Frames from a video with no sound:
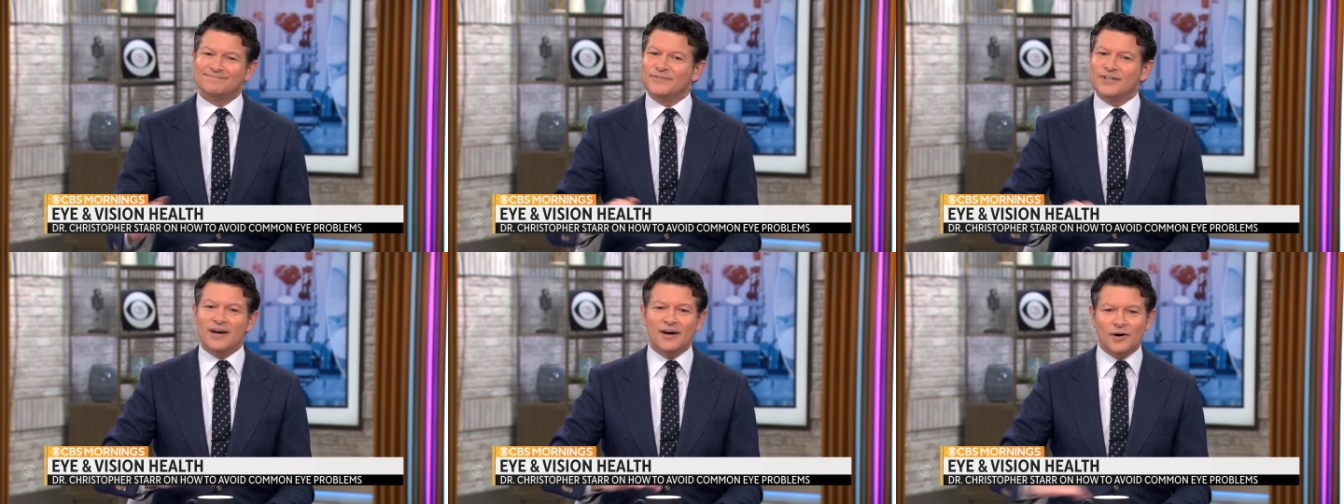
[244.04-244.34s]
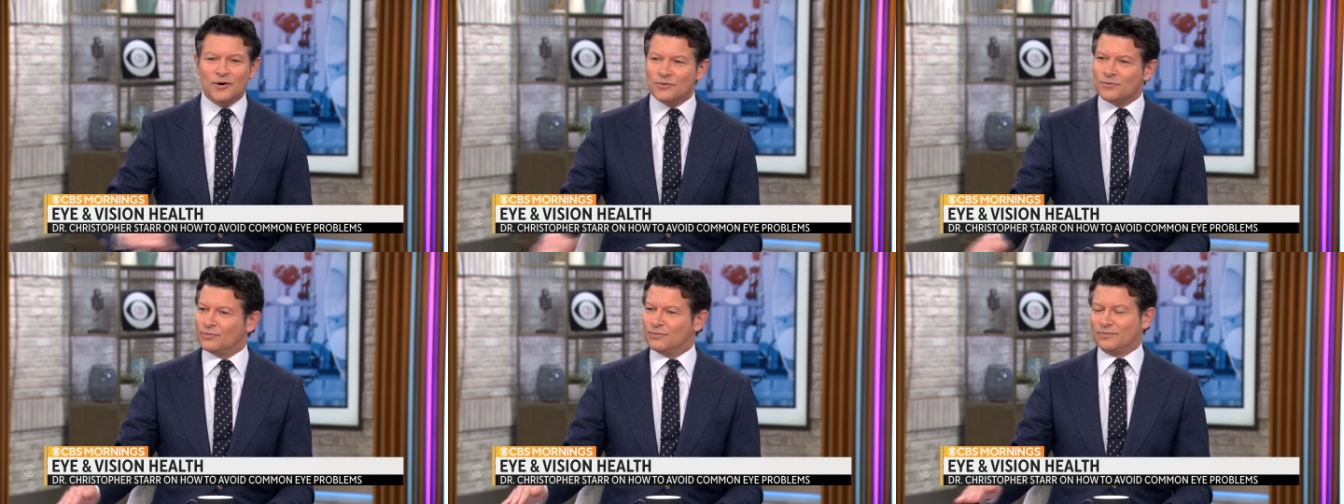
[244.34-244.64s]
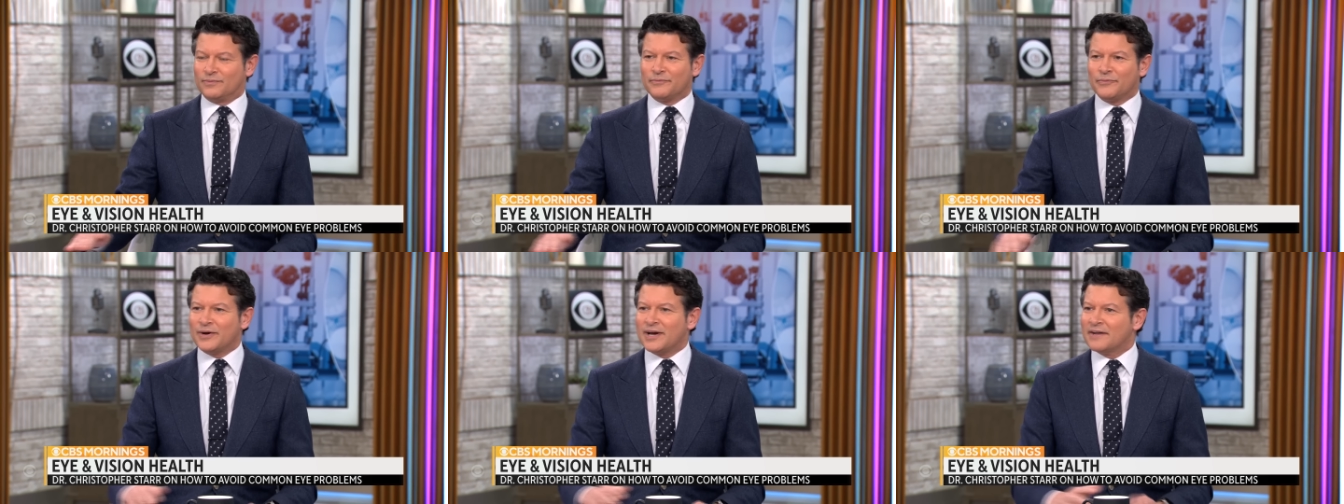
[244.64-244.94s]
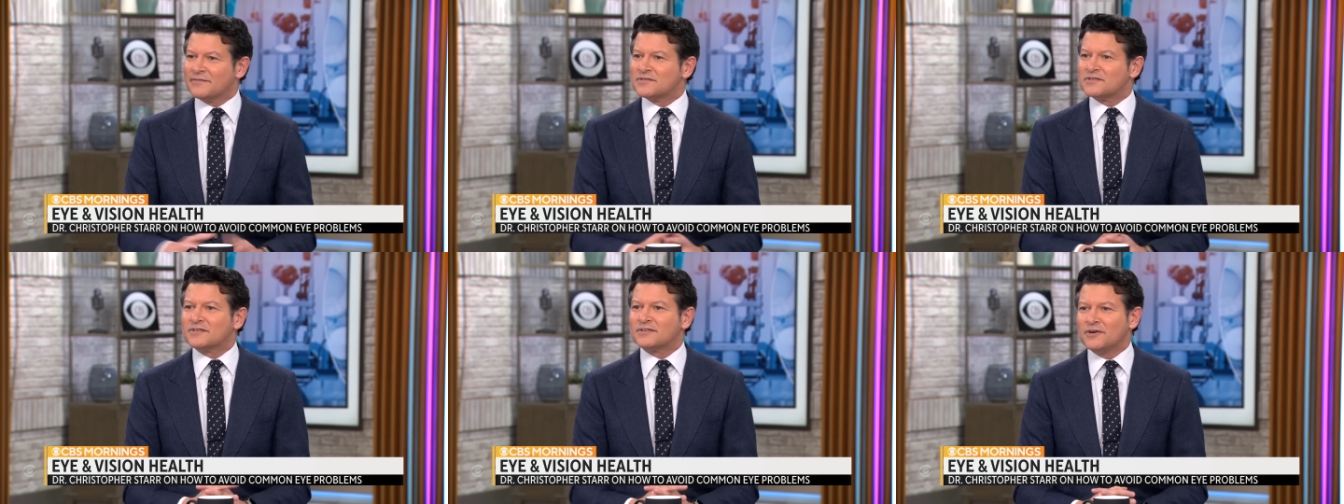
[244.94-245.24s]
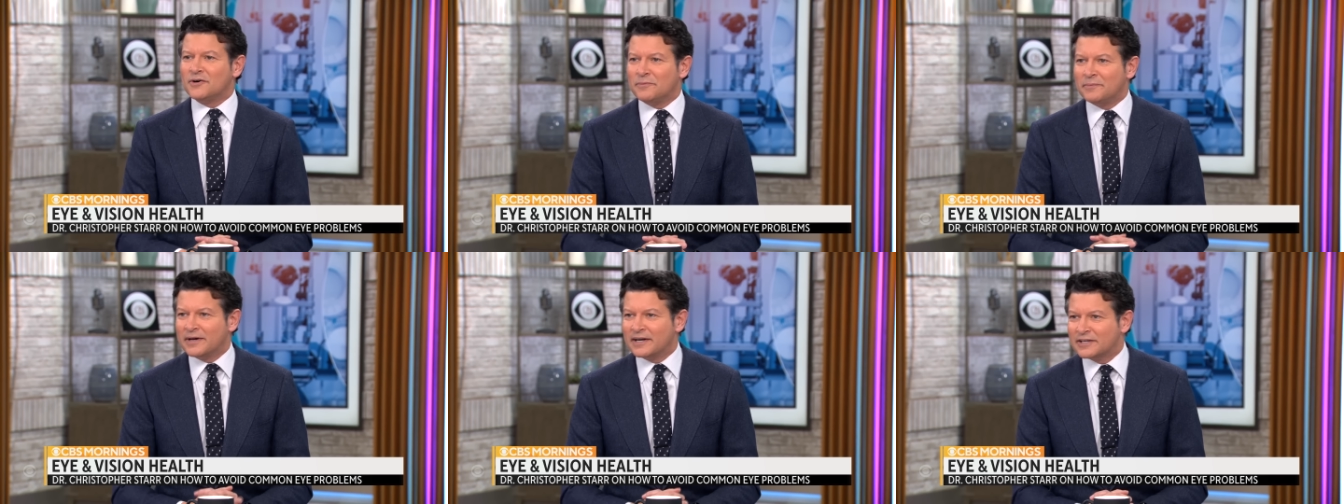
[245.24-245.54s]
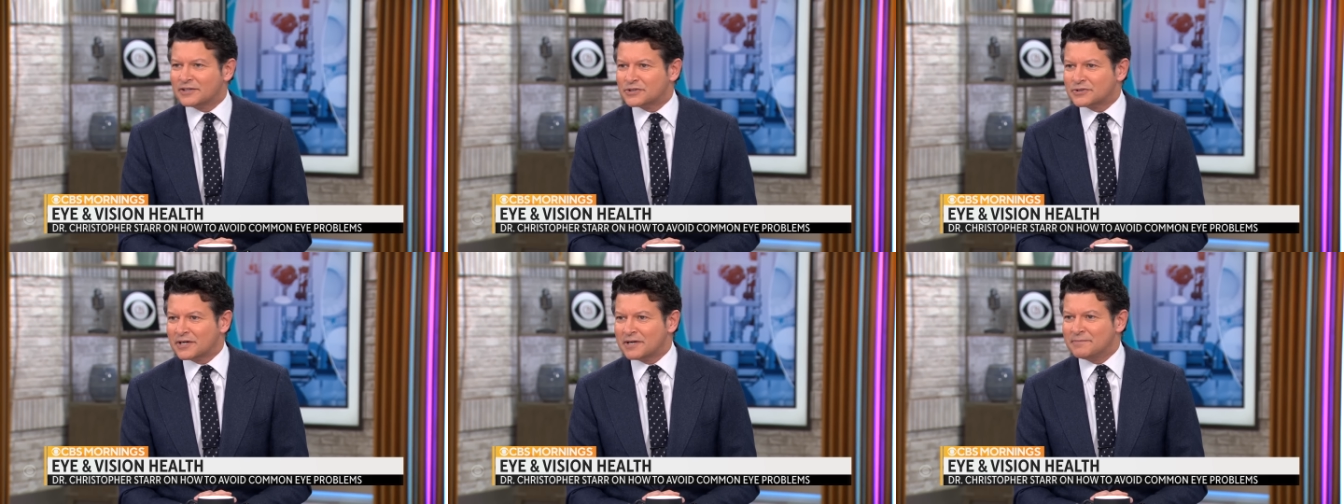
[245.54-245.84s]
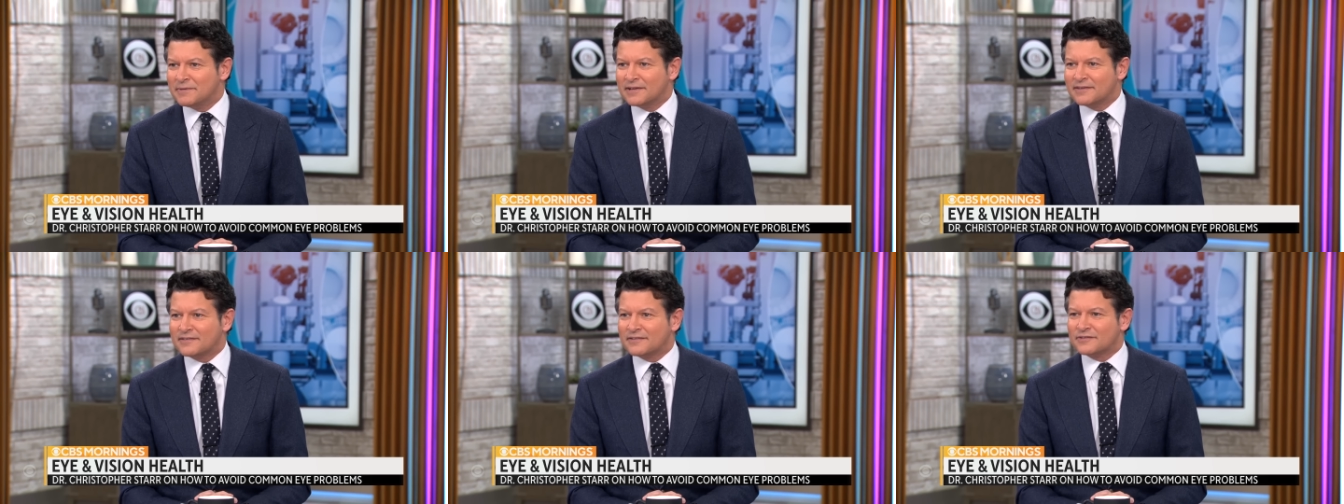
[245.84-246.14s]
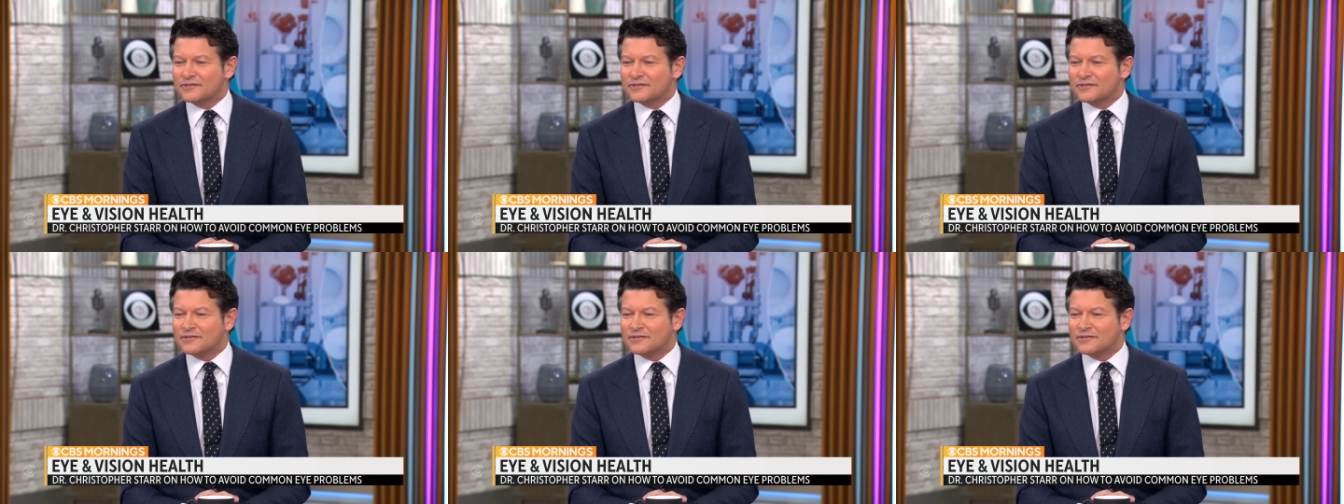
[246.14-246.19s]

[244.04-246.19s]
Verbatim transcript: No, we have so many treatments.